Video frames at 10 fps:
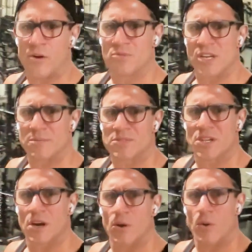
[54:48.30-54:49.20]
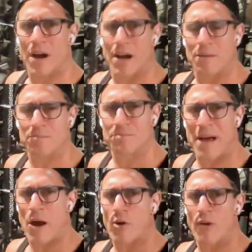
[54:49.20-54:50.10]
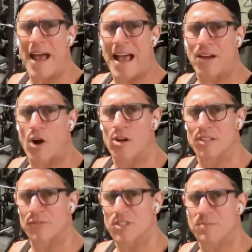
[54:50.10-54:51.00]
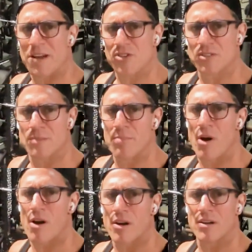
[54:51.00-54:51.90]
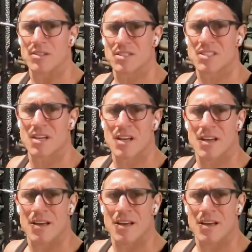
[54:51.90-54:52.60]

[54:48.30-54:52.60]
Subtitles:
home gym. So power rack, all different specialty bars.